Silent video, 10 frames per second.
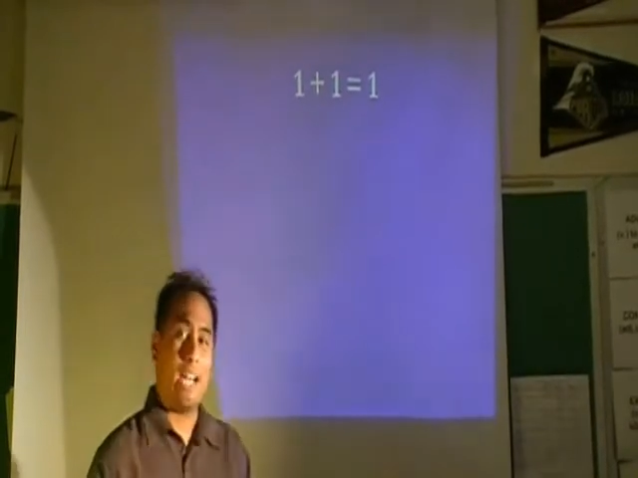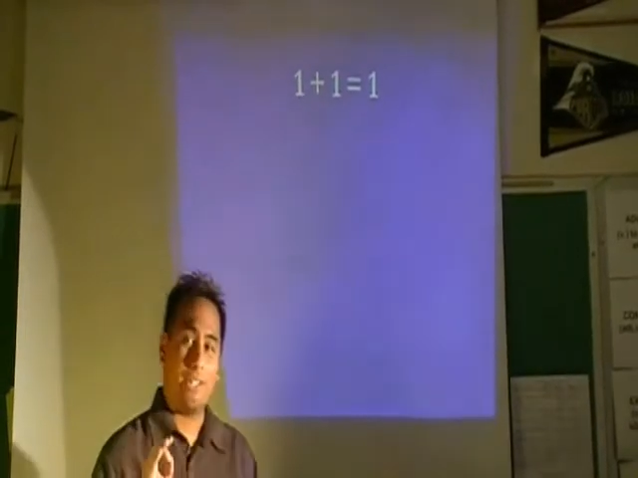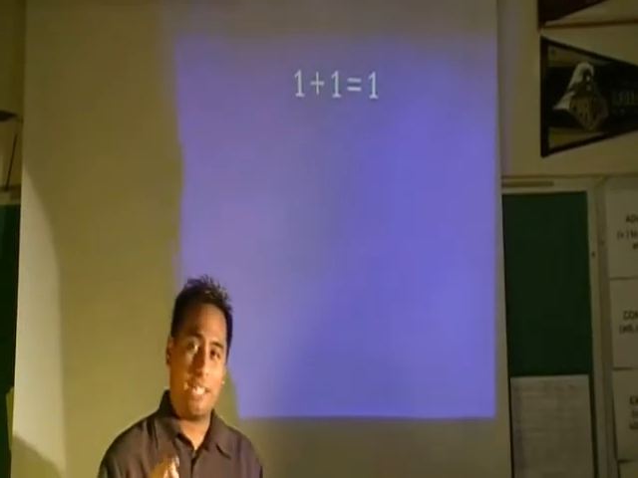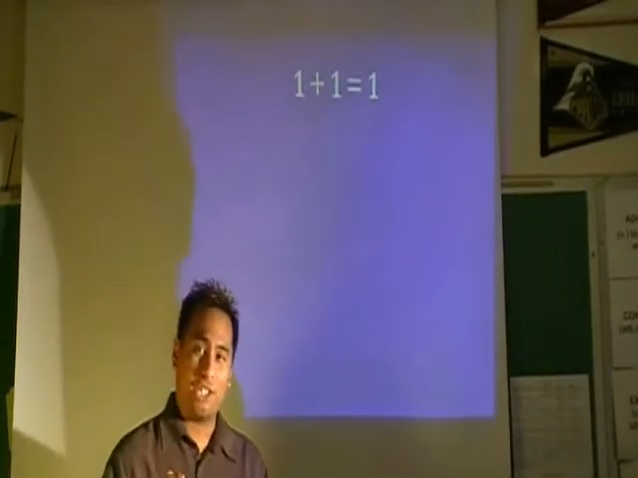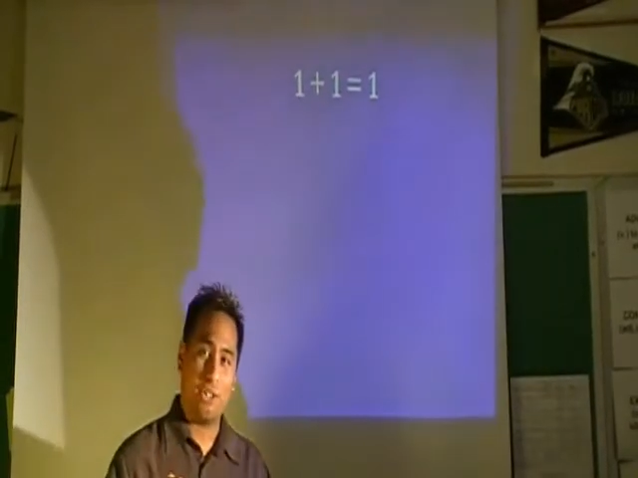
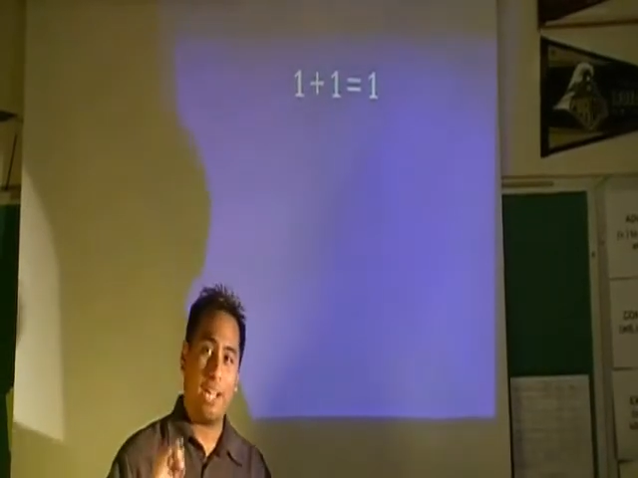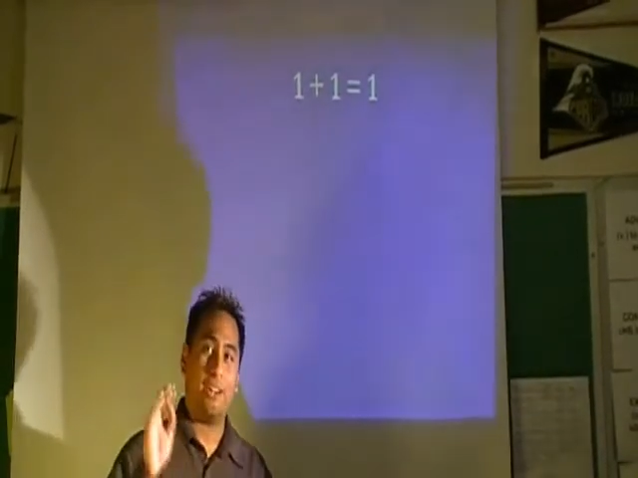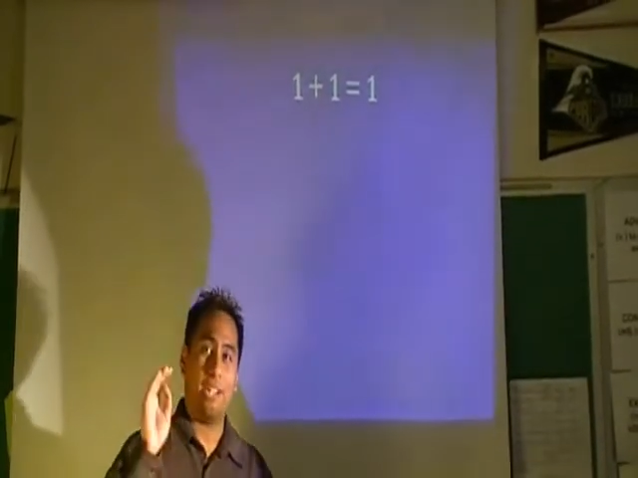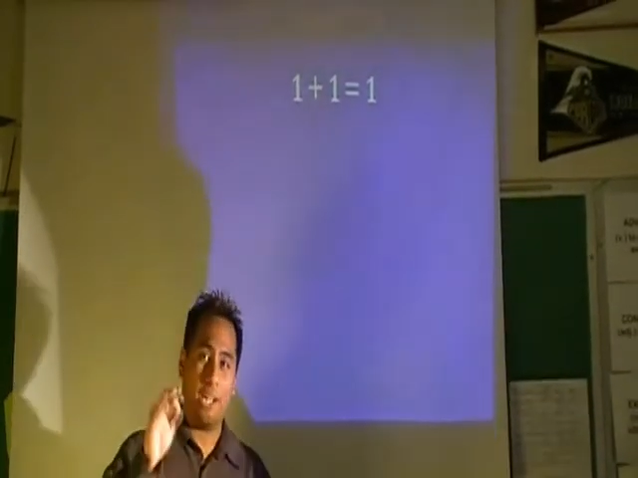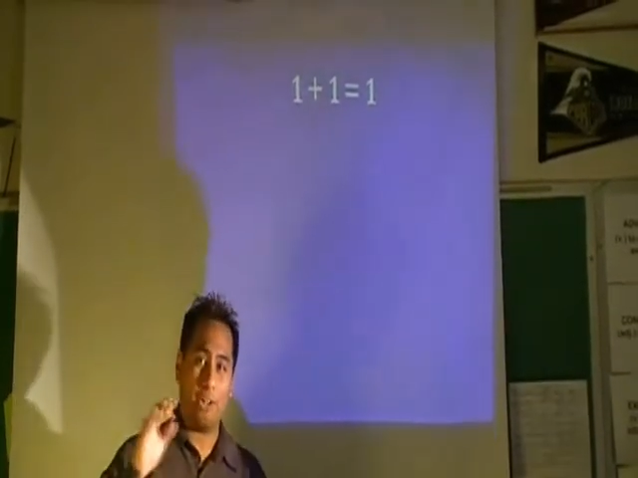Now 6th
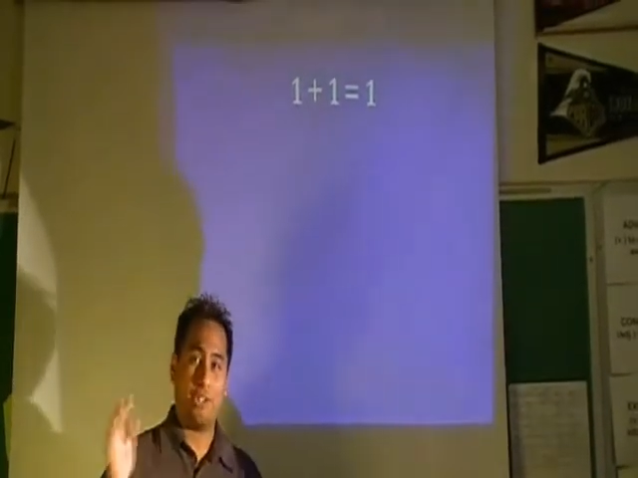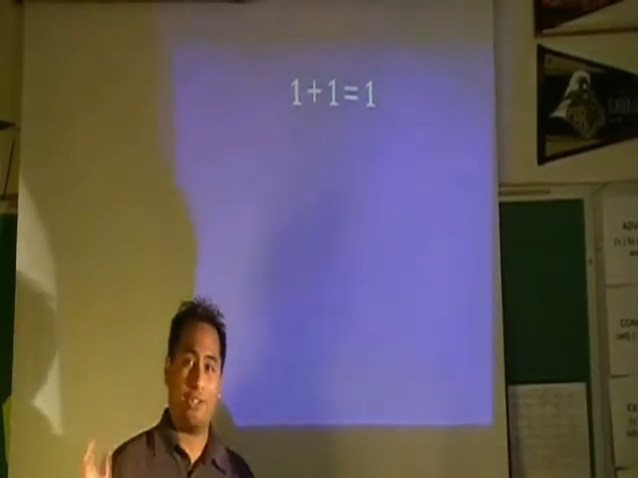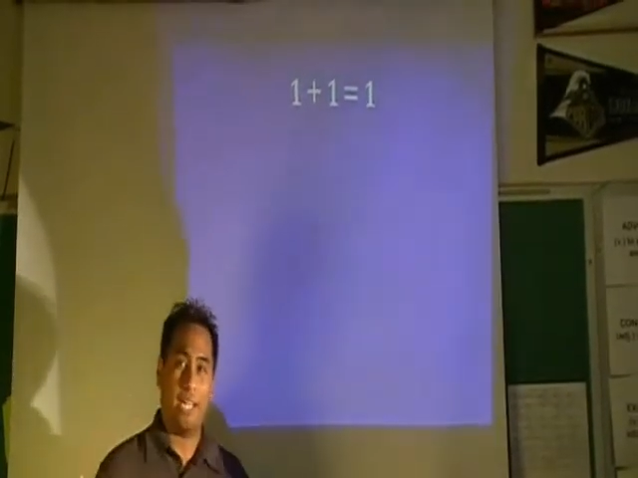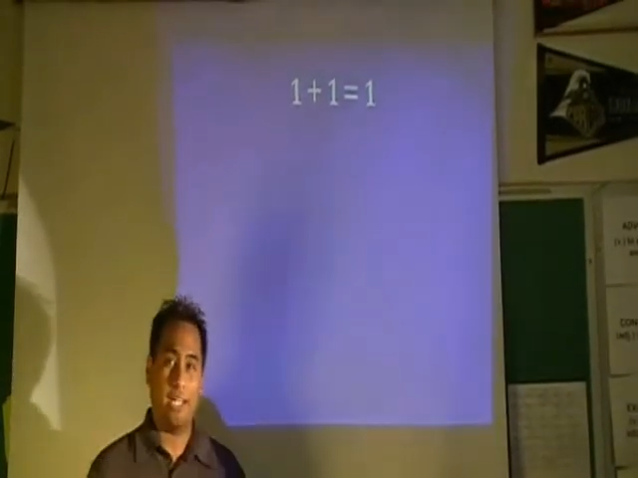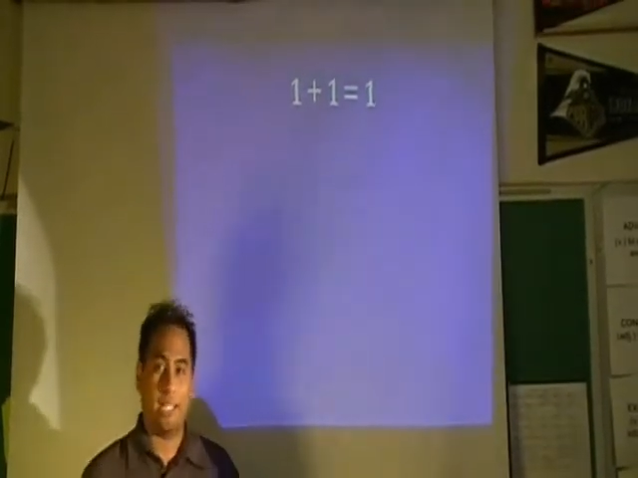graders, I know what
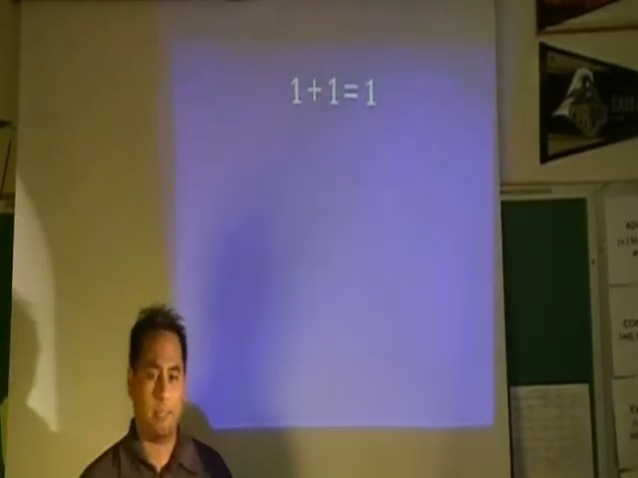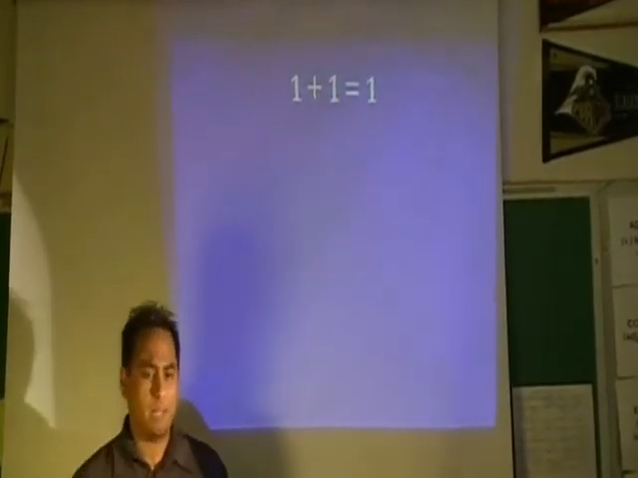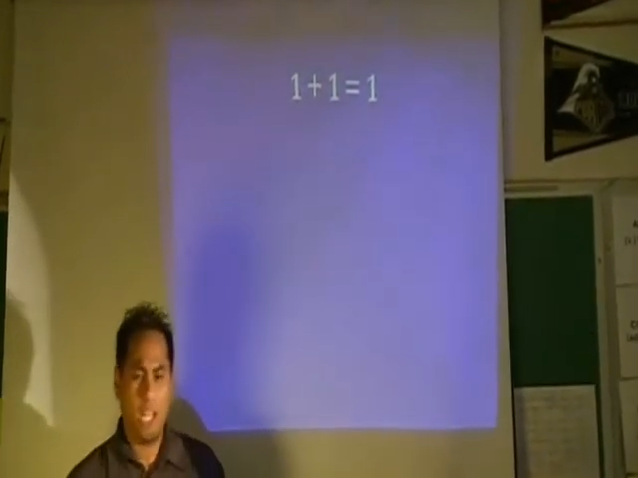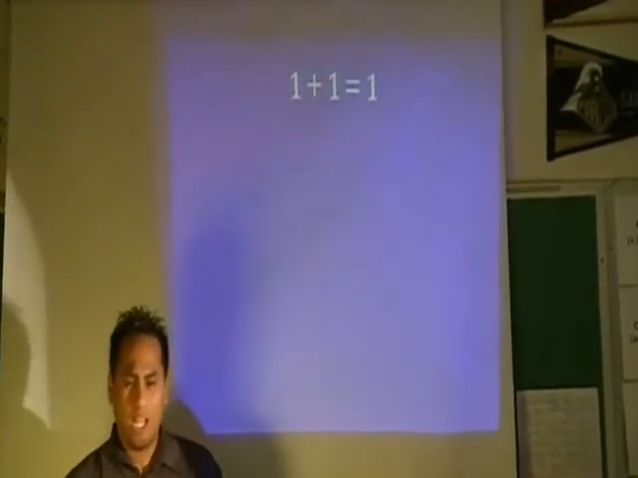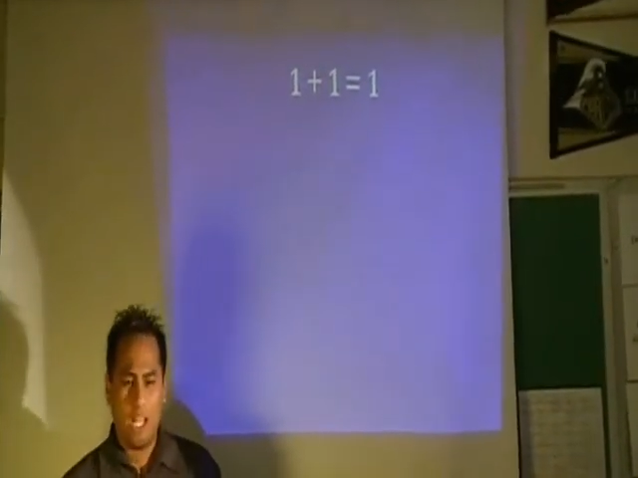you're thinking.